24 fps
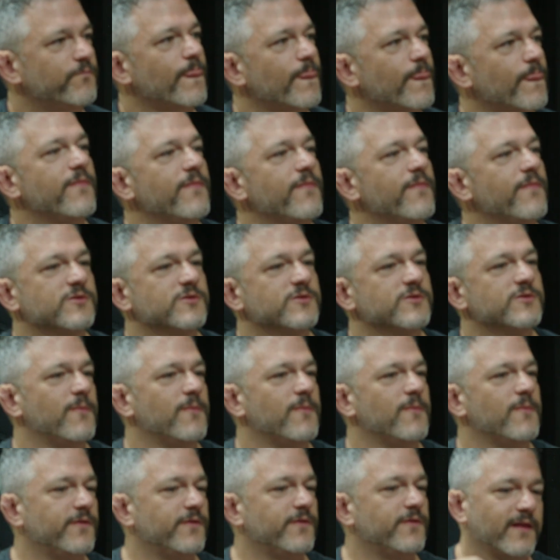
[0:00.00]
And there's
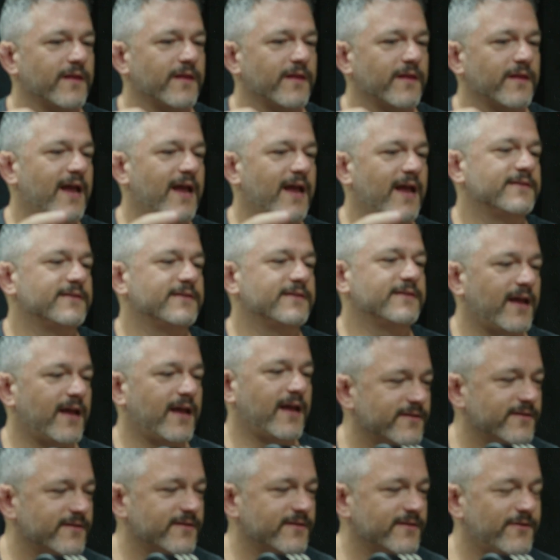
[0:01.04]
people in there like casting
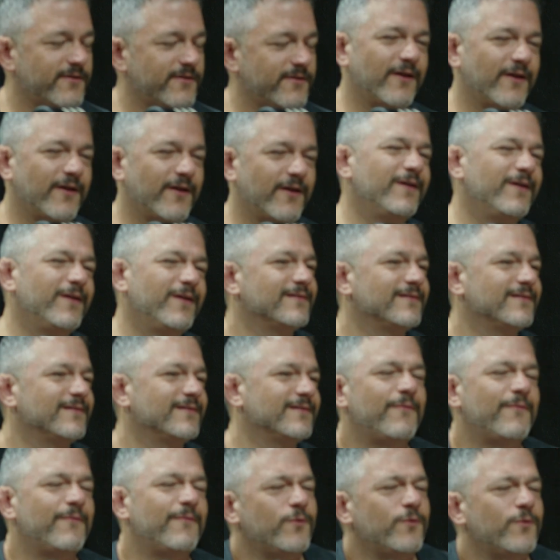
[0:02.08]
agents. You're like, what
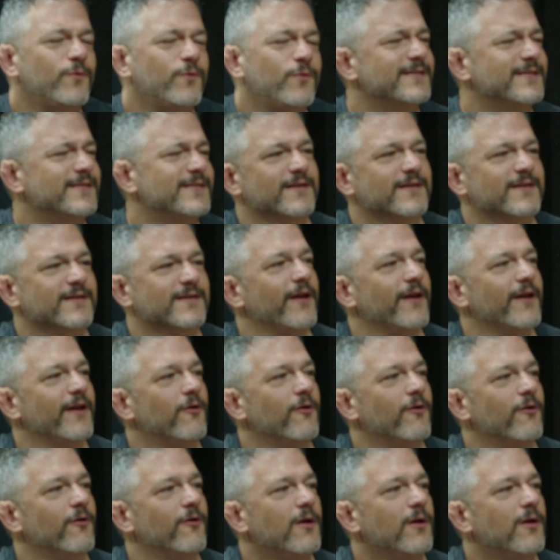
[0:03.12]
does this guy know?